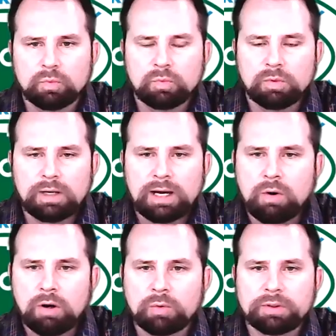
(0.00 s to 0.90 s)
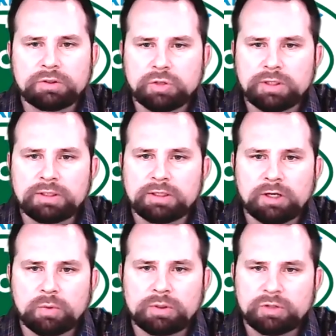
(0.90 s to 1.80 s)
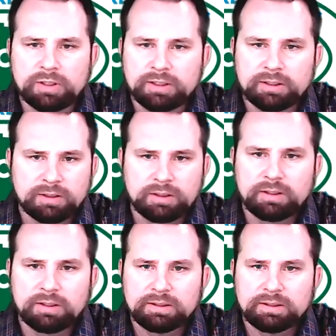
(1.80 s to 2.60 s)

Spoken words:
How are we trending? Is